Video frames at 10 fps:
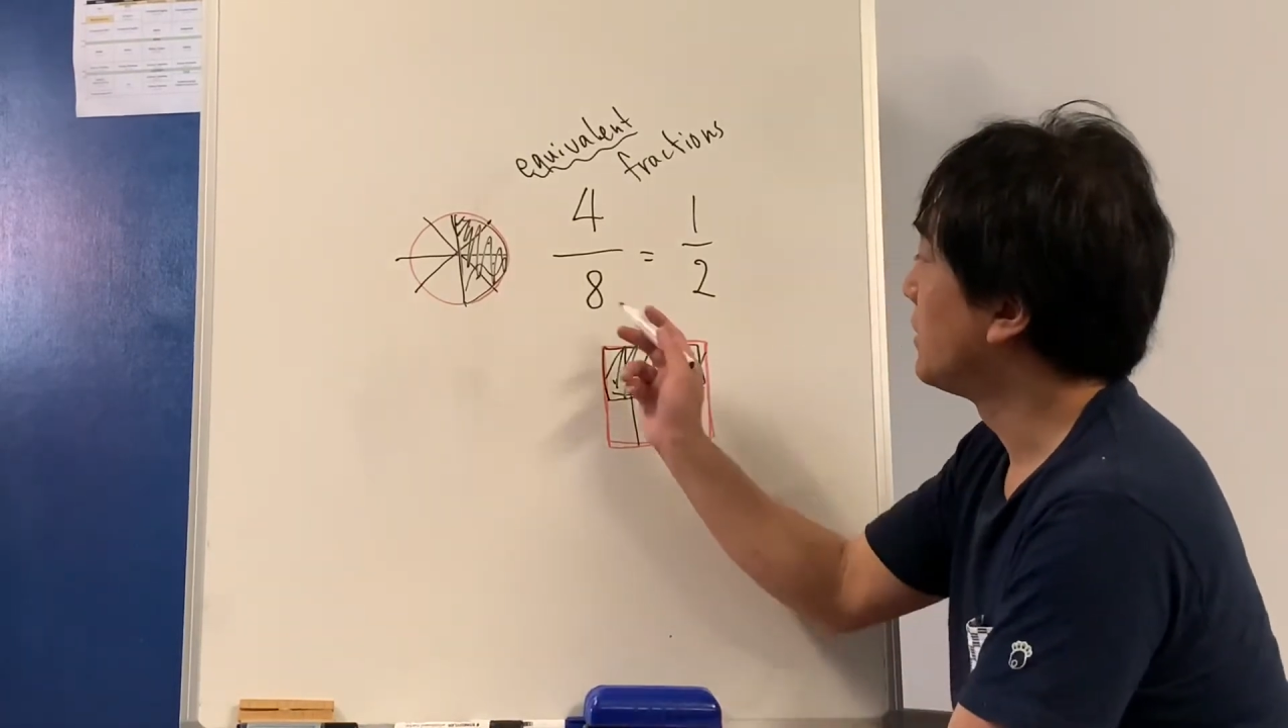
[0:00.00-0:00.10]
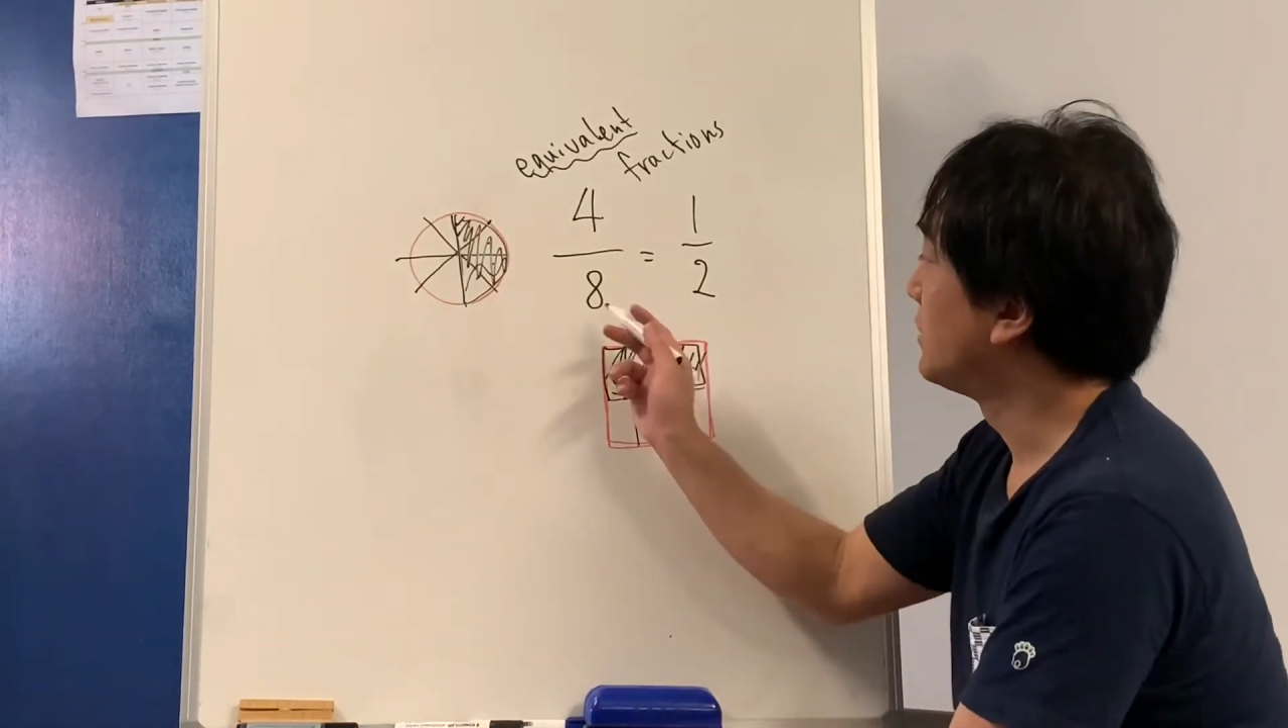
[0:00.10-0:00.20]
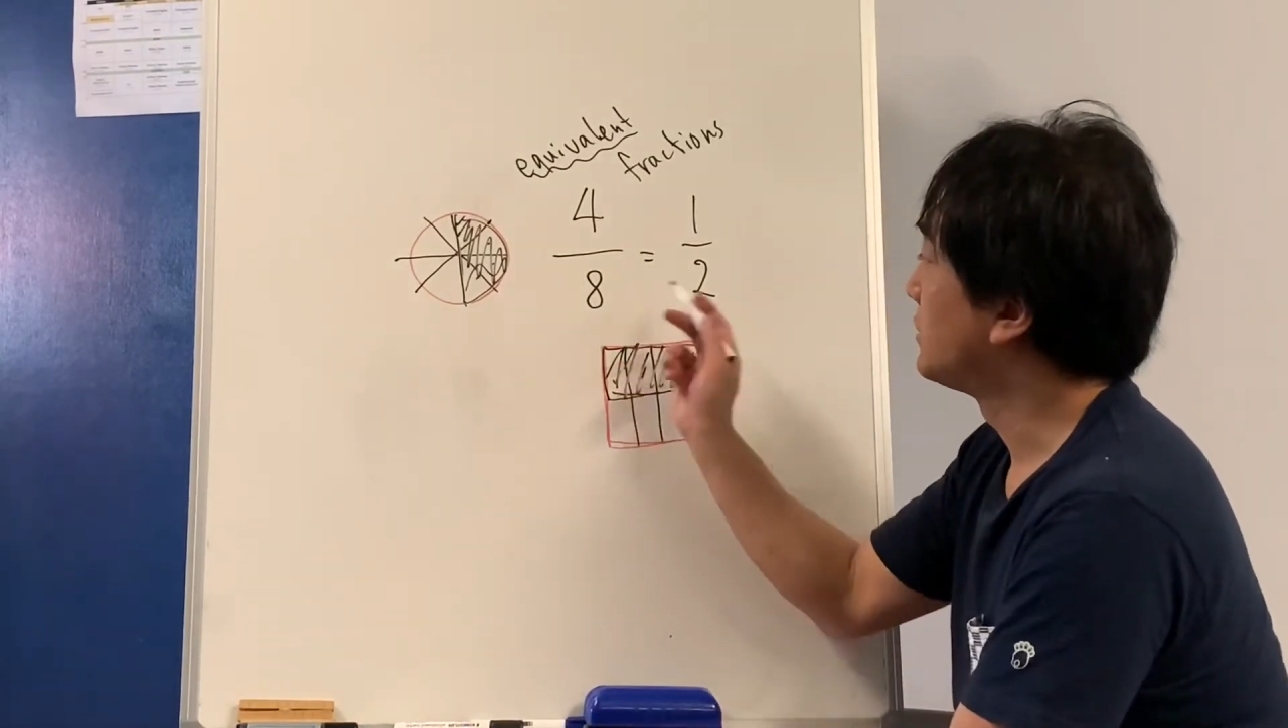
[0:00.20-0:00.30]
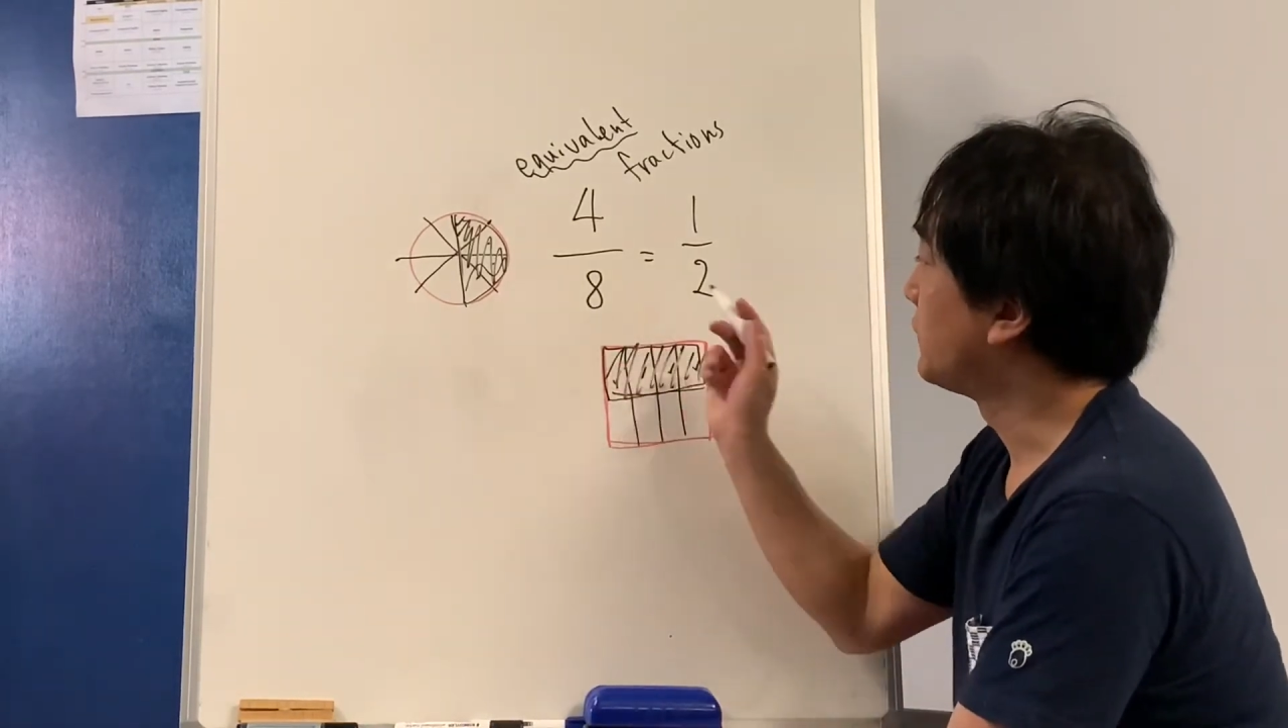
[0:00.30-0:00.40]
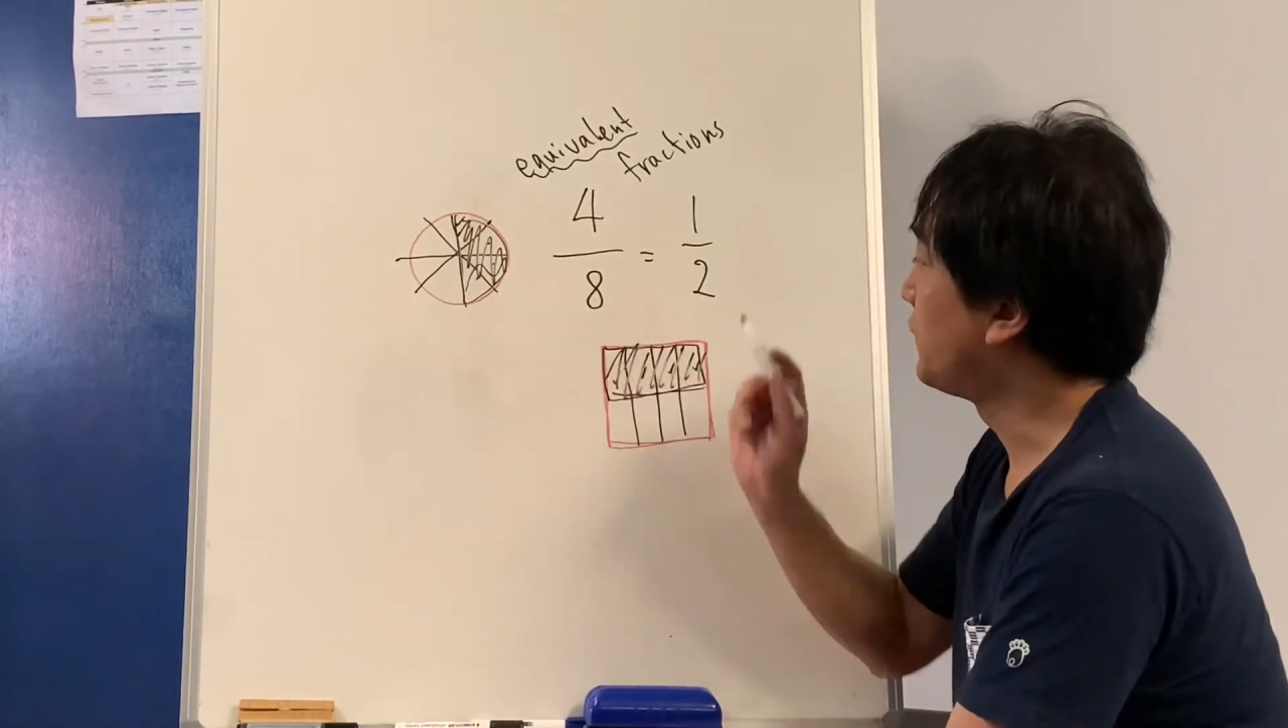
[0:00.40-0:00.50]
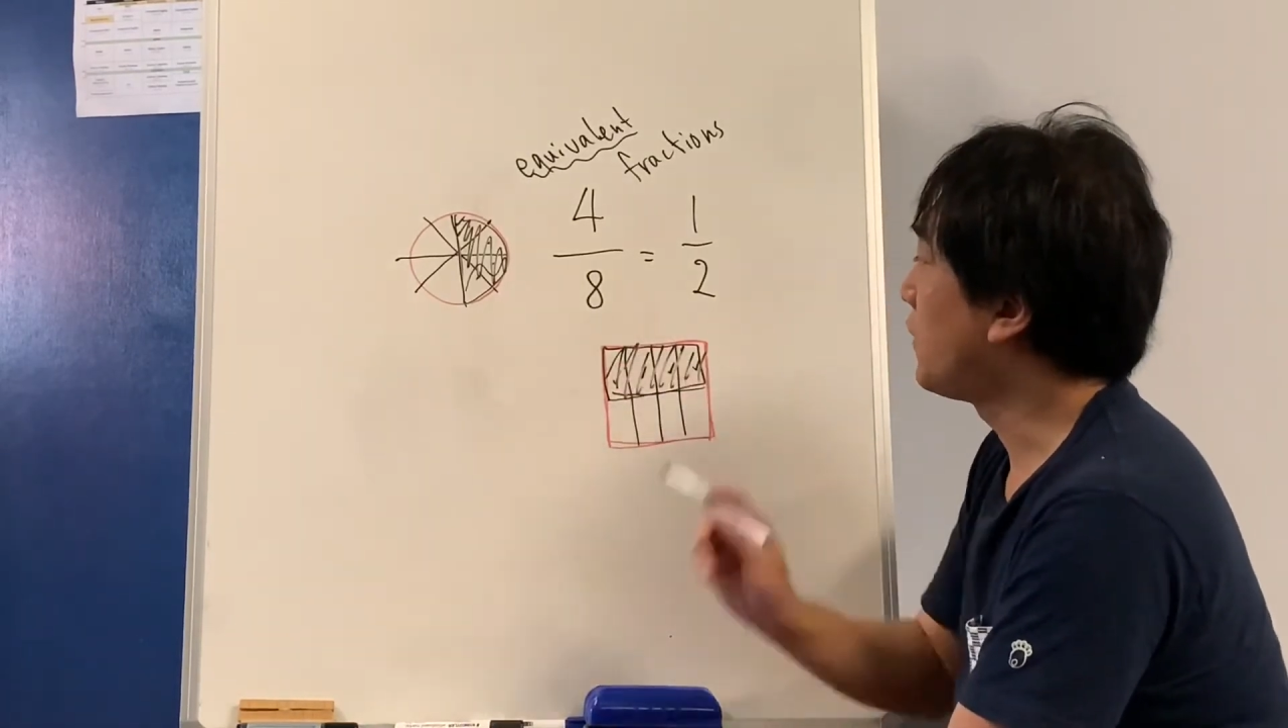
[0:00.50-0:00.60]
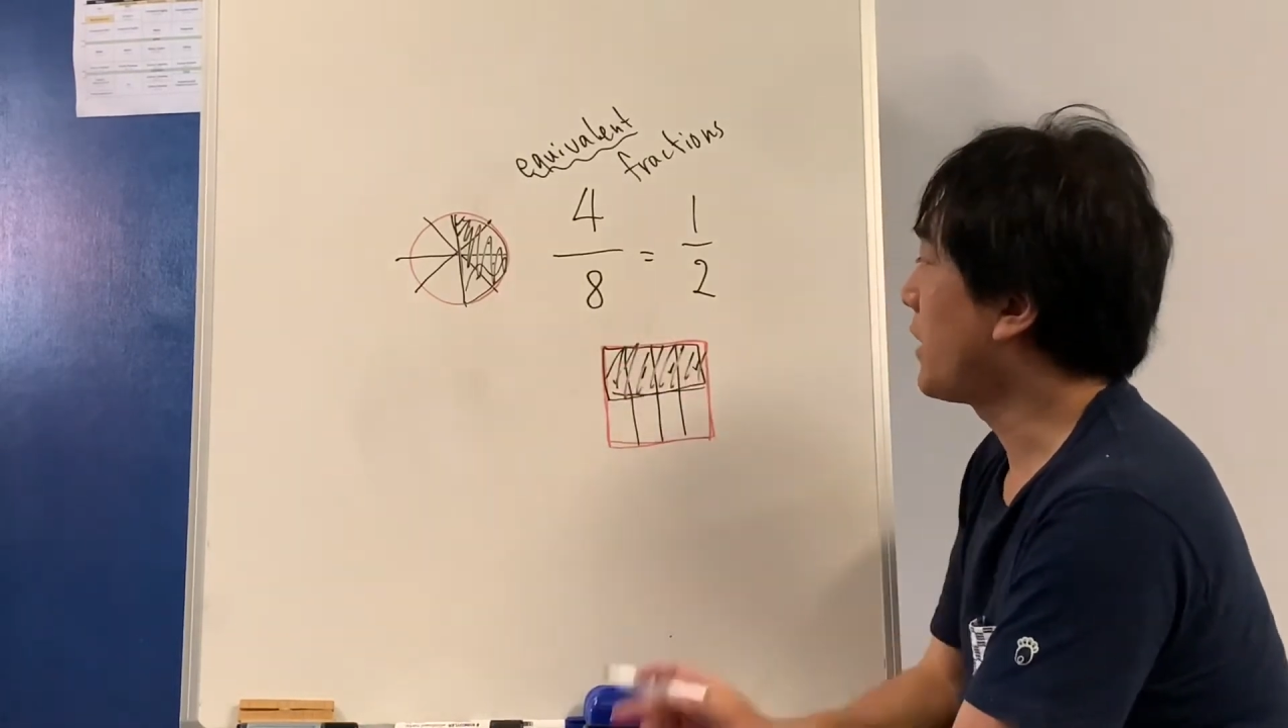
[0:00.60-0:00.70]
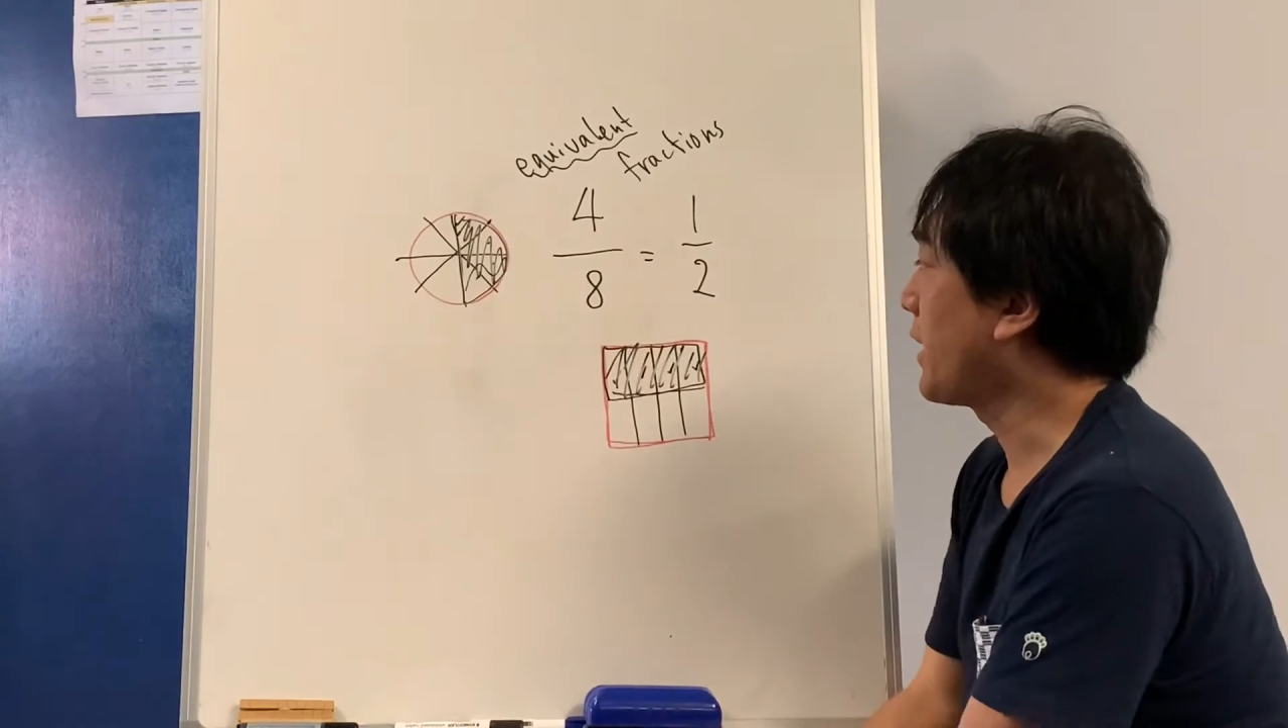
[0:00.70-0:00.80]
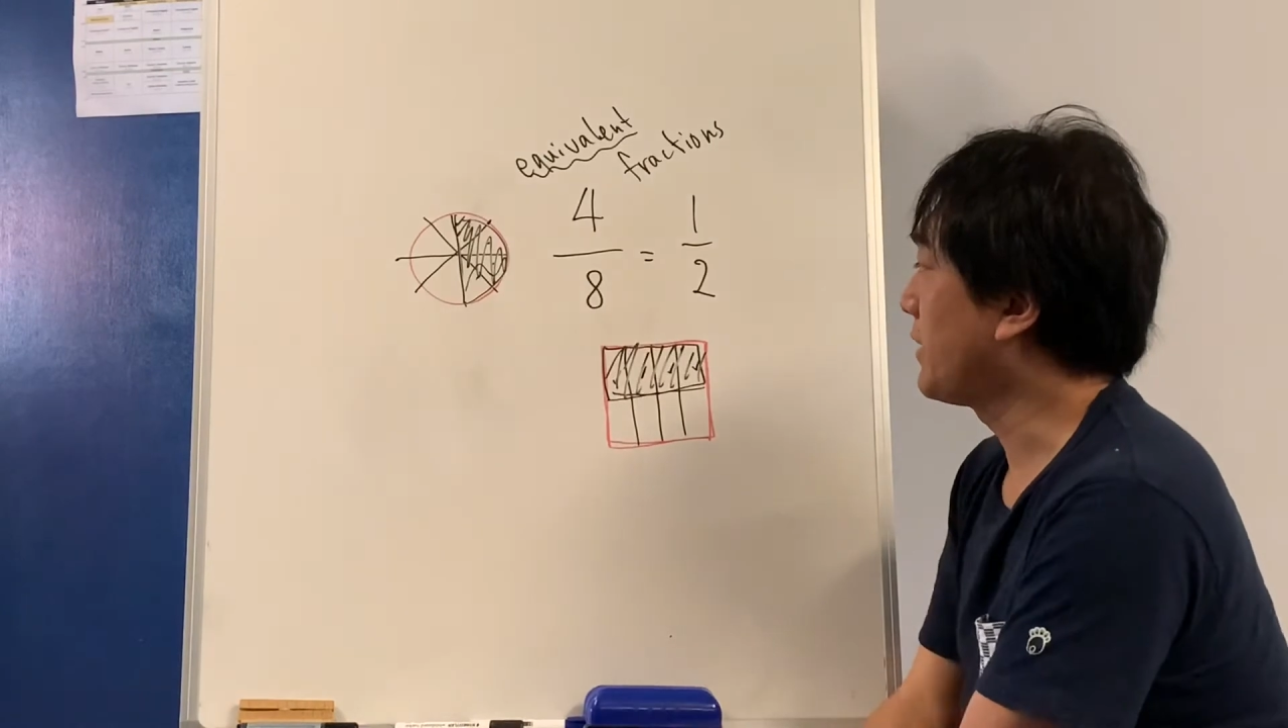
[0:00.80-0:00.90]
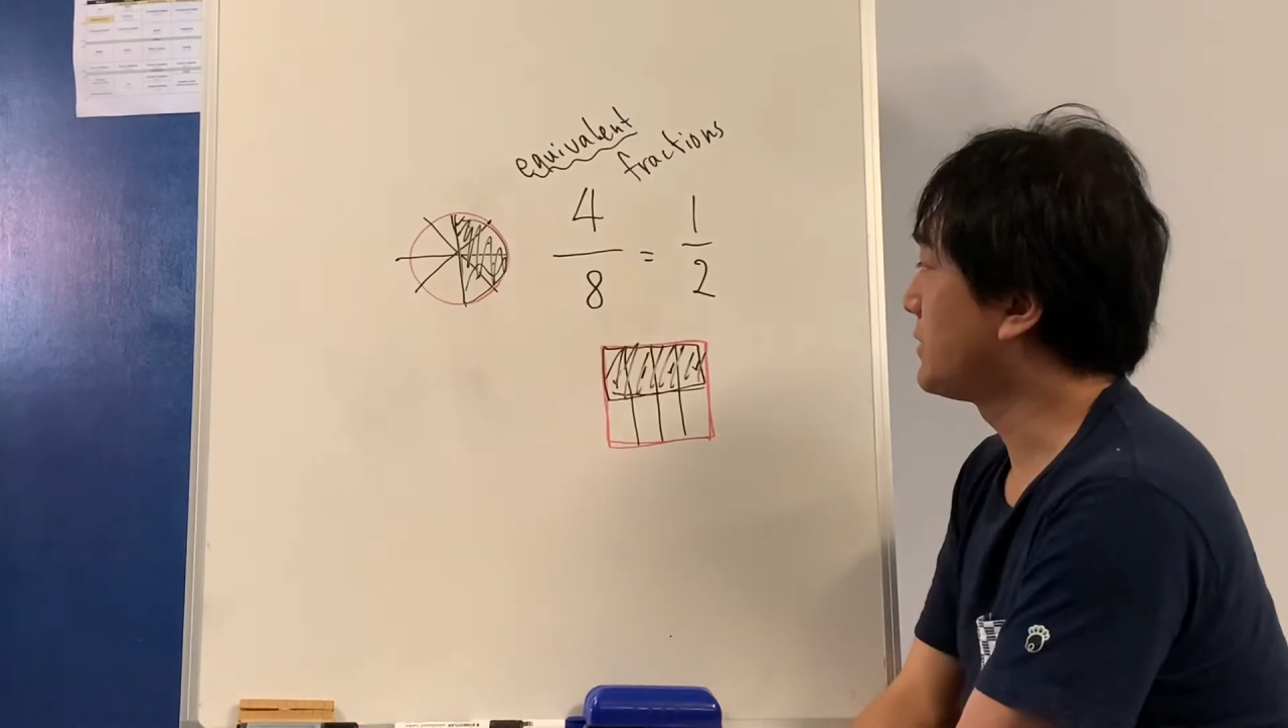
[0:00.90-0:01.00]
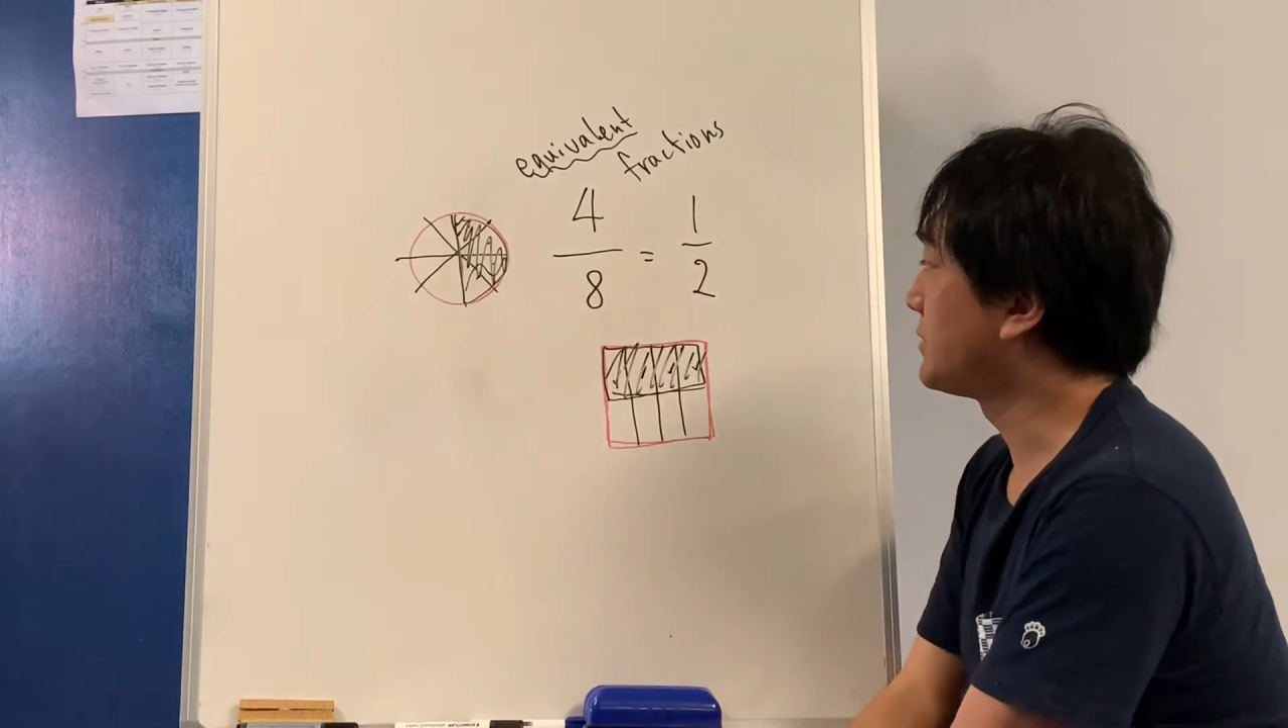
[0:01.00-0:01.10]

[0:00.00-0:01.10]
So 4/8